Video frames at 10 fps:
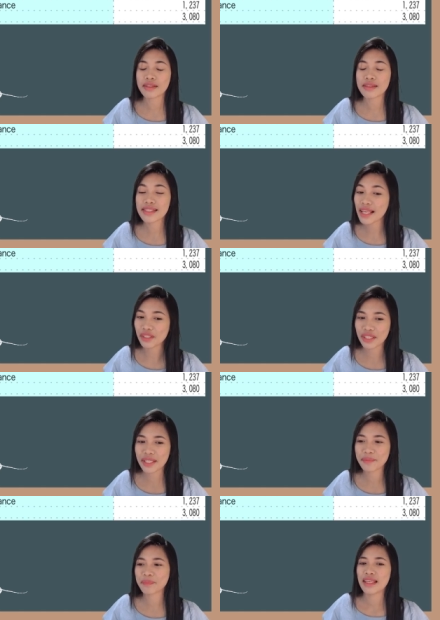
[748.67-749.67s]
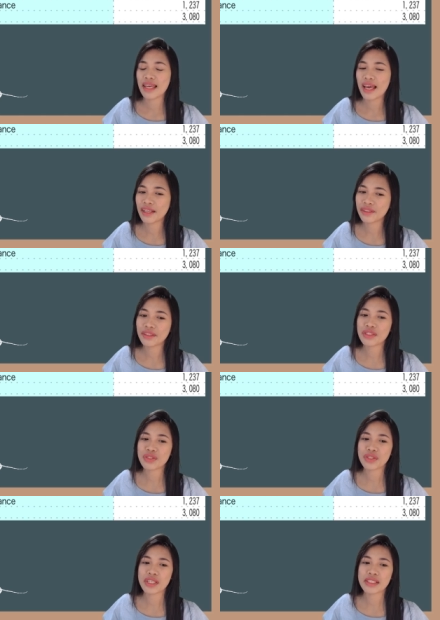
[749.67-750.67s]
salary. Health
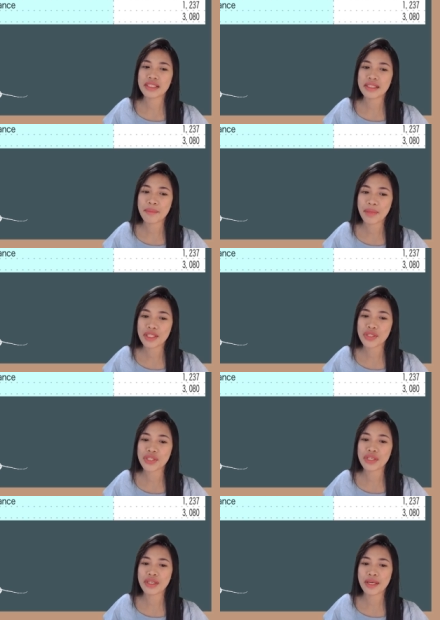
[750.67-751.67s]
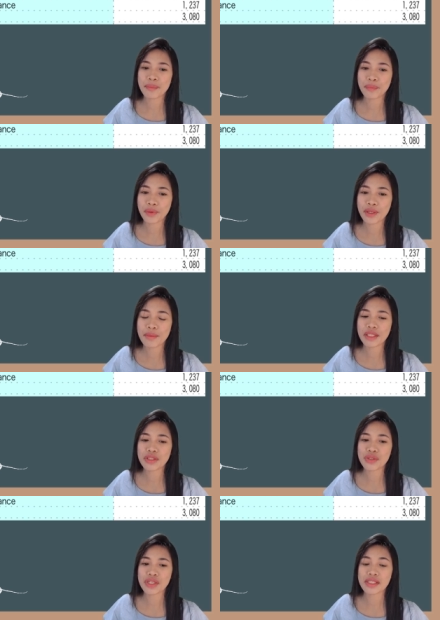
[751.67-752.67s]
insurance, pension, employment
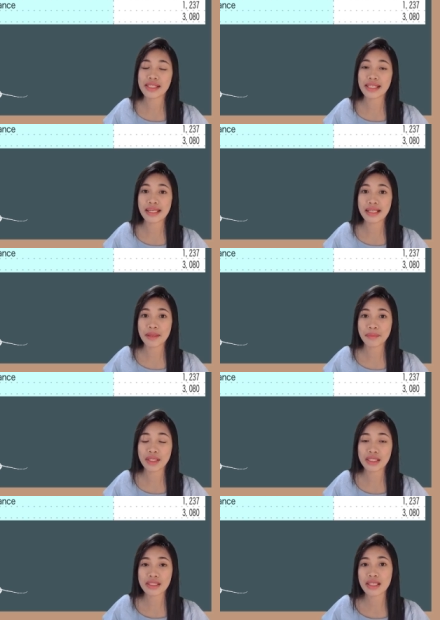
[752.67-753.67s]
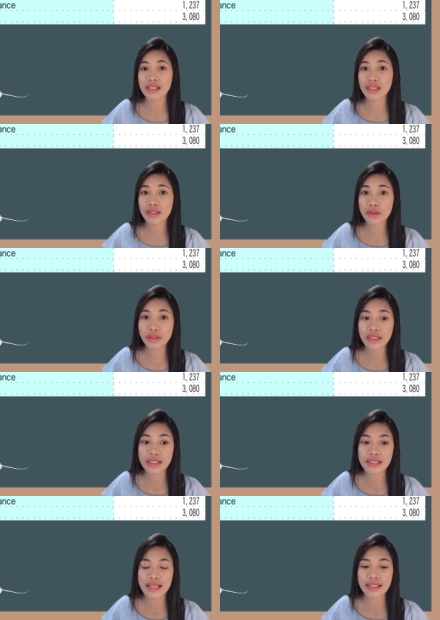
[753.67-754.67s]
insurance, and income tax. As you
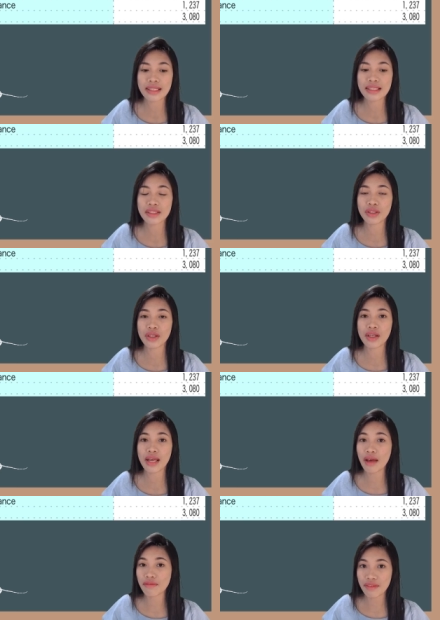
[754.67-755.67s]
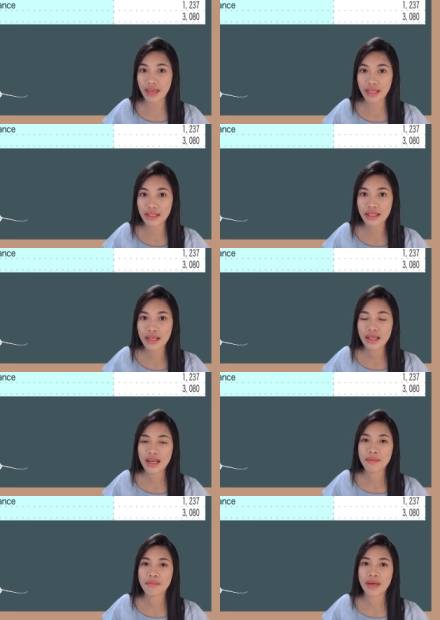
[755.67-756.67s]
notice, I didn't avail
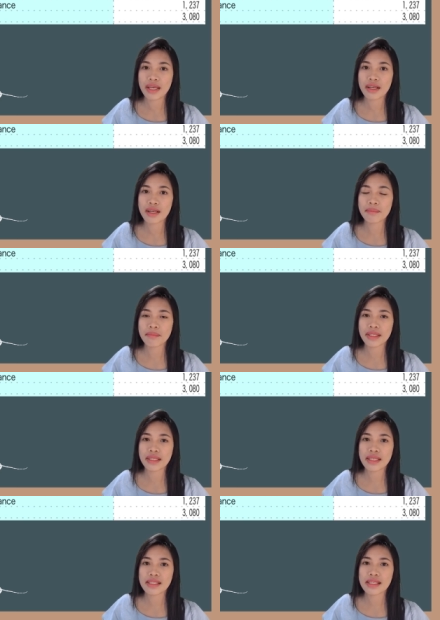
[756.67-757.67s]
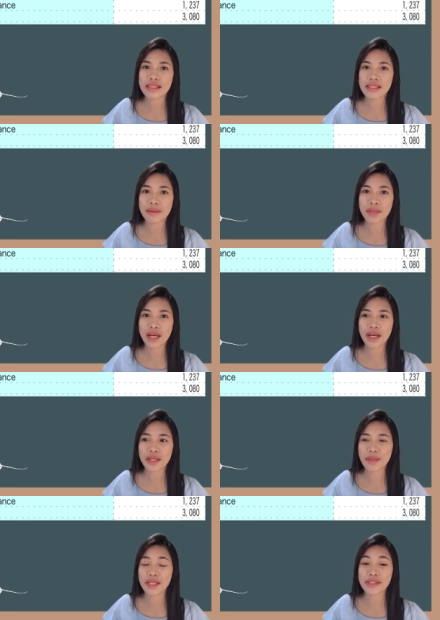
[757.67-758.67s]
my company's SIM
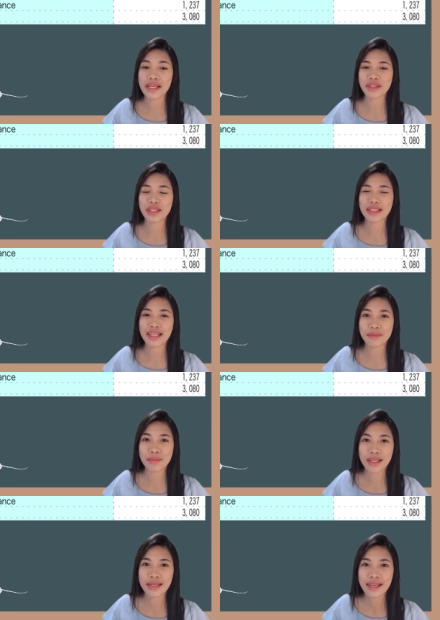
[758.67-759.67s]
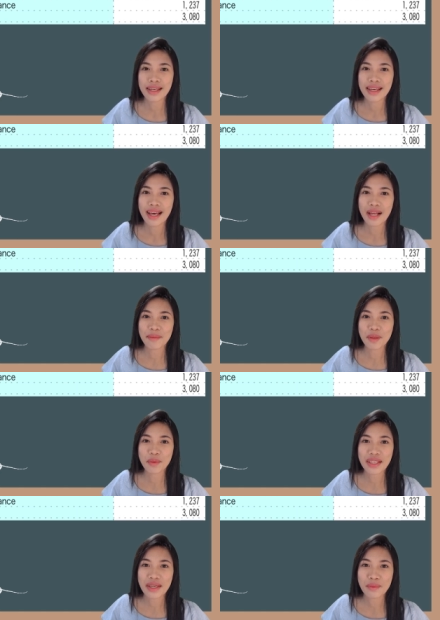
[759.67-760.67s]
card because I thought I'll be I'll be
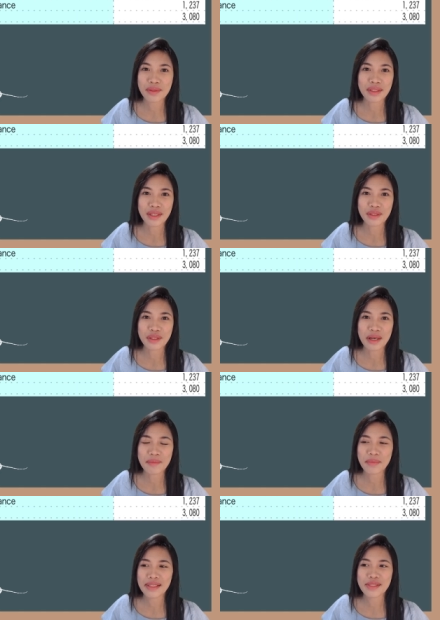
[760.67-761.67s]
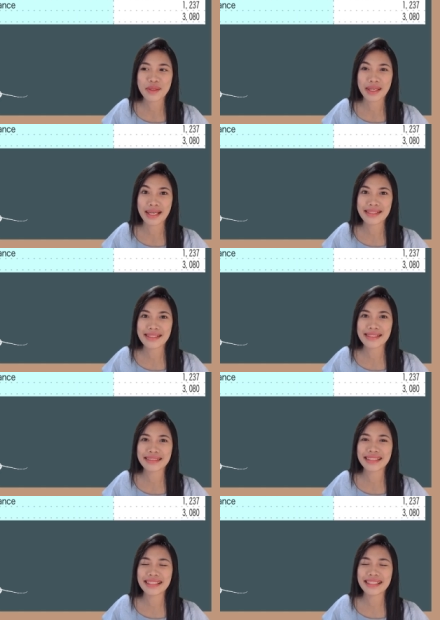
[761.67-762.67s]
working with another company, so I
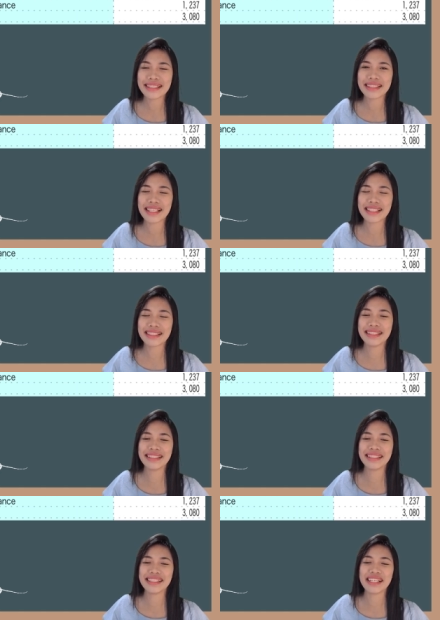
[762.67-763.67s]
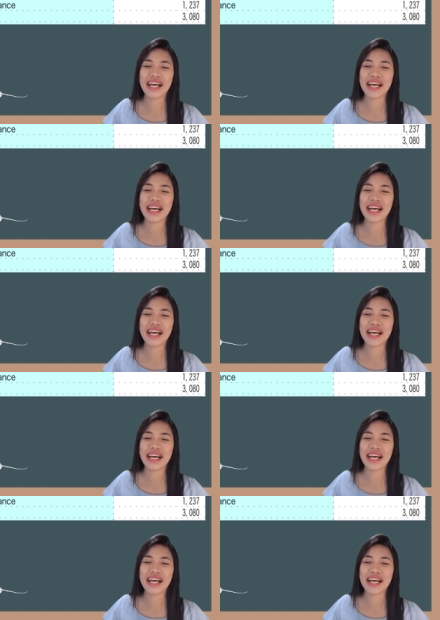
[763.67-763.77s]
canceled it. Uh,